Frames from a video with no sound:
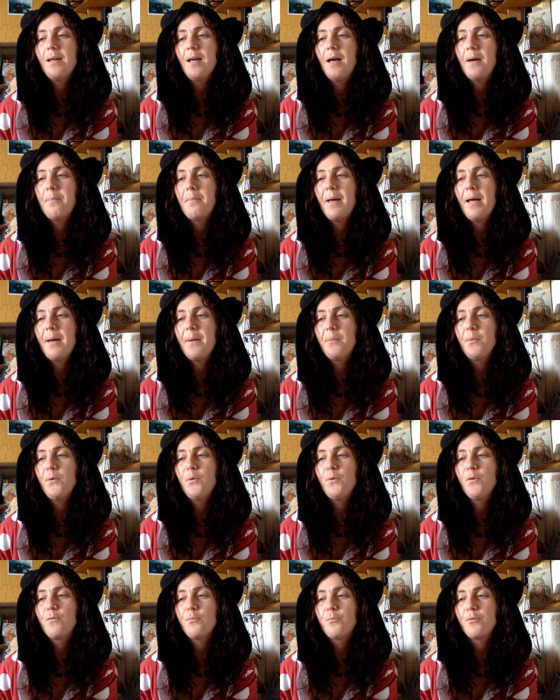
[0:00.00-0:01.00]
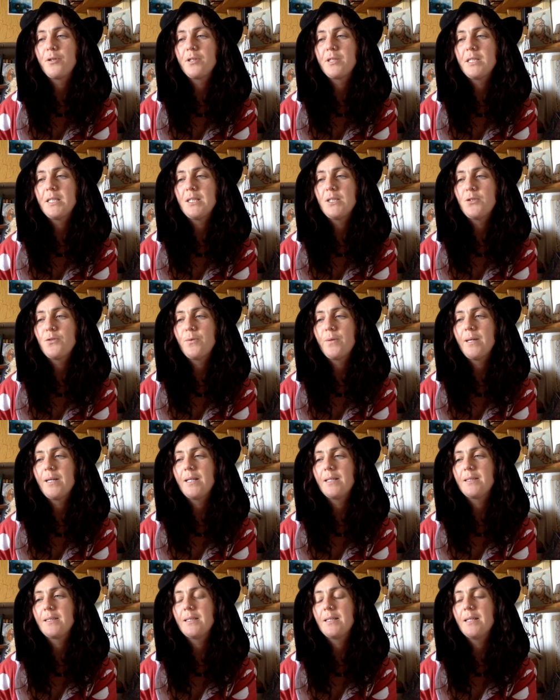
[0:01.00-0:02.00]
a pebble with pretty
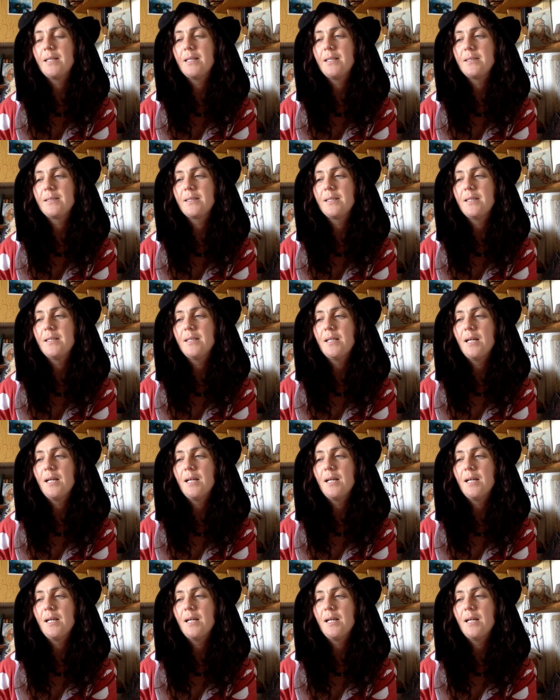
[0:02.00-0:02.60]
streaks in it,